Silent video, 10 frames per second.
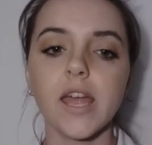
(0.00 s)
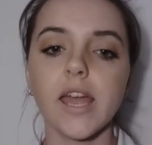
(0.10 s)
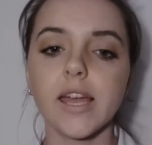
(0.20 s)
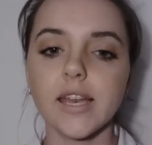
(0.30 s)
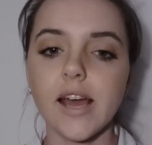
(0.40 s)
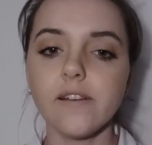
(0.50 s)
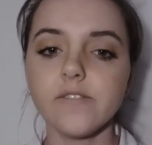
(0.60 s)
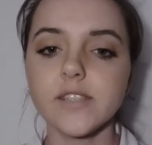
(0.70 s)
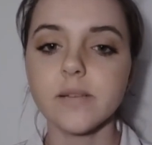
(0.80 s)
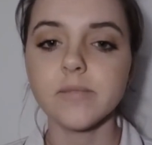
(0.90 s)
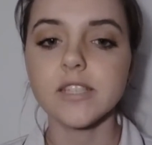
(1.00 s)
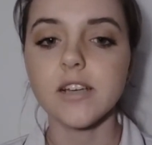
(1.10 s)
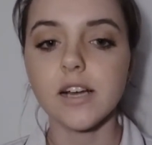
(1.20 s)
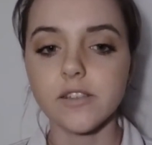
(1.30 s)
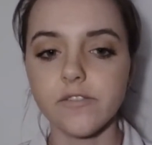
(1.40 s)
It can have some
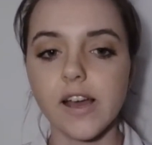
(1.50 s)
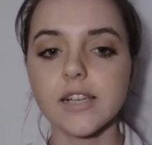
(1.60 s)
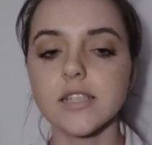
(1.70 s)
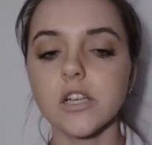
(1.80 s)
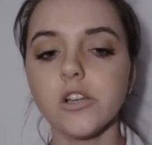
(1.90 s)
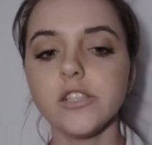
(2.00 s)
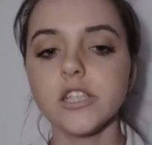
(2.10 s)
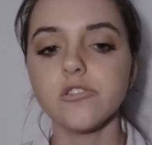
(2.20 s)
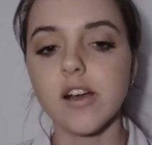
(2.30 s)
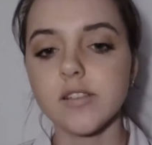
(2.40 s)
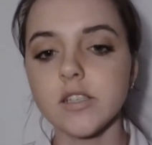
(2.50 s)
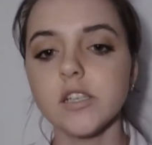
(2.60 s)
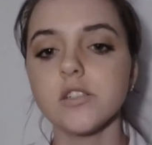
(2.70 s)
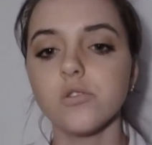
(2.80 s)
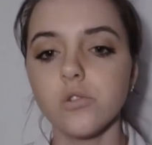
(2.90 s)
side effects including
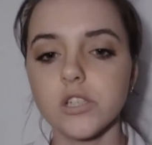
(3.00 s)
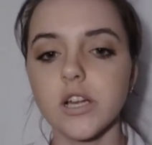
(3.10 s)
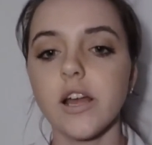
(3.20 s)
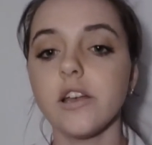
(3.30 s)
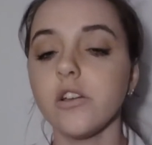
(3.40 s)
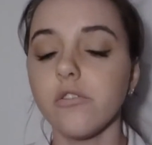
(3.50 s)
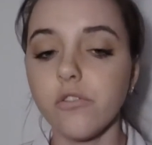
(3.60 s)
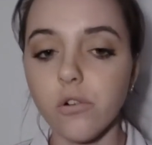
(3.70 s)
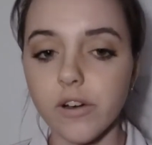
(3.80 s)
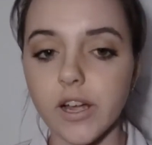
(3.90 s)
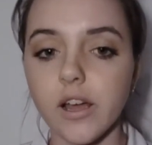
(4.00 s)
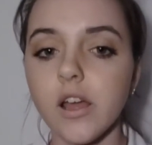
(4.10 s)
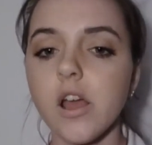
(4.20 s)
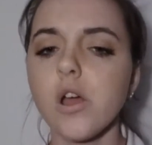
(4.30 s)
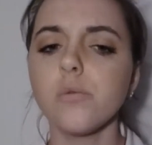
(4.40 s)
drowsiness, nausea and euphoria,
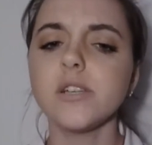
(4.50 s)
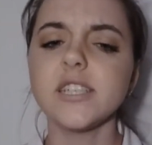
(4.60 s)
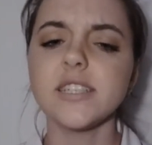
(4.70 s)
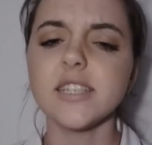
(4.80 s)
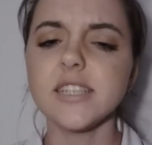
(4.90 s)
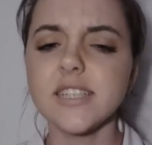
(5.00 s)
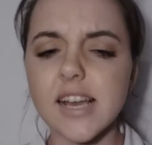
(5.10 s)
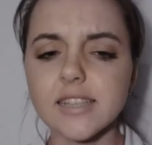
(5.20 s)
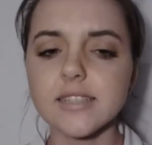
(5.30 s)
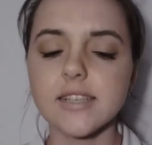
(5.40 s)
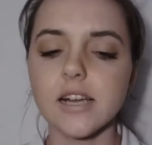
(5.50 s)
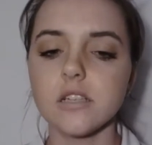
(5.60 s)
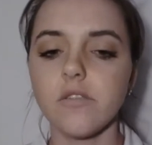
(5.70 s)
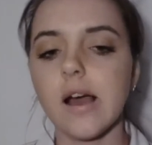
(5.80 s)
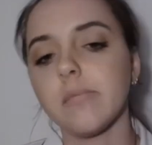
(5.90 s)
which is an intense state
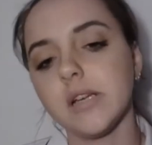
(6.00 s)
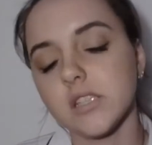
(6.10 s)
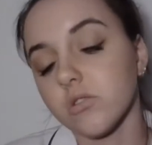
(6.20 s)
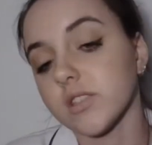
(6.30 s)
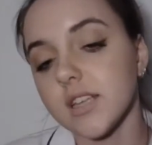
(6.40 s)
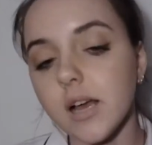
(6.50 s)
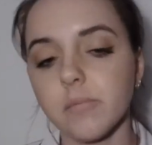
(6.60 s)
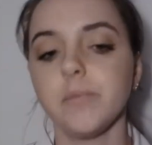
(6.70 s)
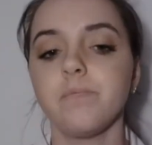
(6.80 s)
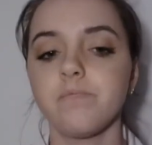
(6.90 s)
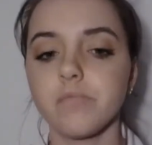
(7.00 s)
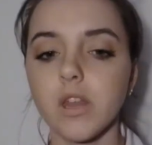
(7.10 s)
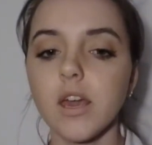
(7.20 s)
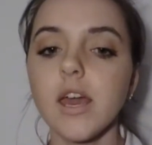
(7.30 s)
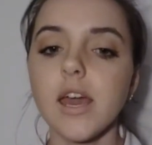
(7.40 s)
of happiness or excitement.
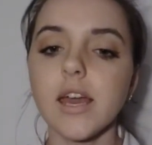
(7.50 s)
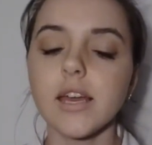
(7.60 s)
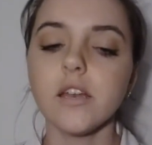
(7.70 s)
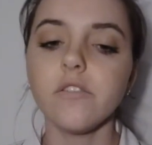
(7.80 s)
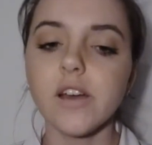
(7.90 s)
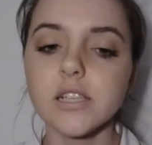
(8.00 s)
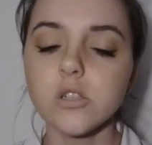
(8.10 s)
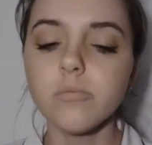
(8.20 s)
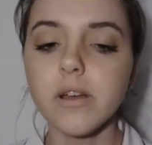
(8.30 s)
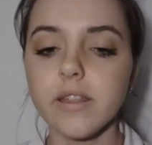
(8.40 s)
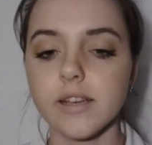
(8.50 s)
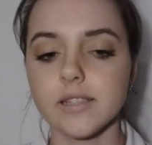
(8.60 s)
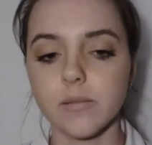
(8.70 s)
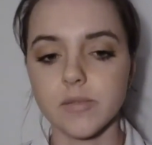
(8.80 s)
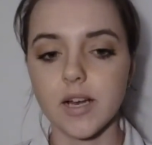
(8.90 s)
It can affect your breathing
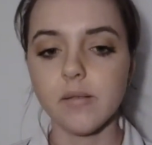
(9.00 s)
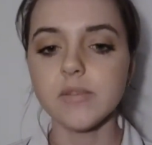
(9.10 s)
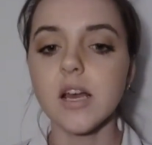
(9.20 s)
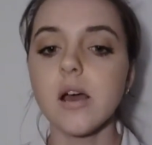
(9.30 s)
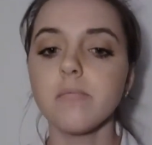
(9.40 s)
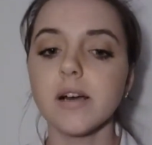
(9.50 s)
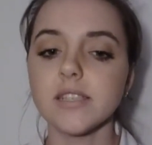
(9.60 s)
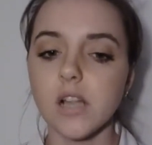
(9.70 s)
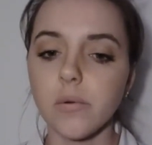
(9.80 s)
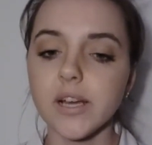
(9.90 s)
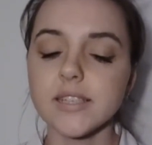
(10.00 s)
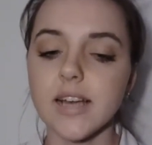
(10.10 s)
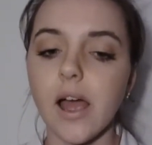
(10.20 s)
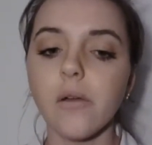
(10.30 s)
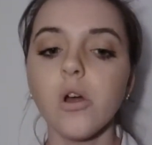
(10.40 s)
sometimes by slowing it
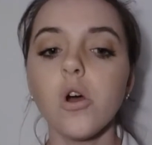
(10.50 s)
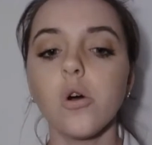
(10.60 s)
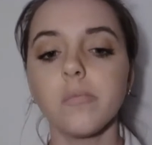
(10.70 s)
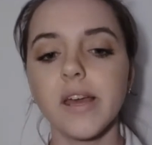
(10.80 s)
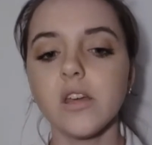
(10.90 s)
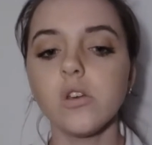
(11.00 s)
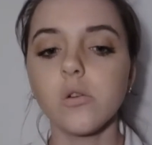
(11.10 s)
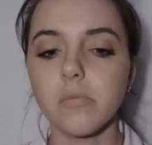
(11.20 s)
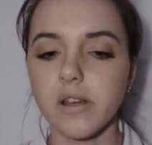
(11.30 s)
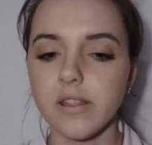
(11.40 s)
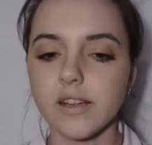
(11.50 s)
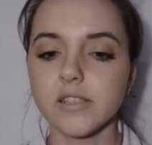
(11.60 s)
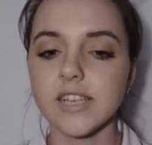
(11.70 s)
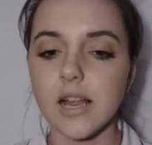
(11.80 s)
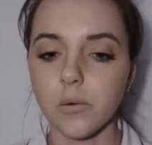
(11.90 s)
down or making your breathing
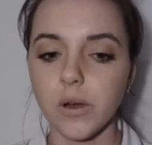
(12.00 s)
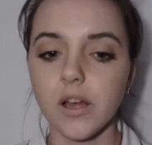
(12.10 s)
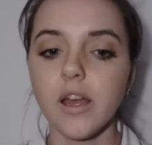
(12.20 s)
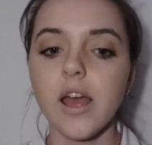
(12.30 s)
shallower,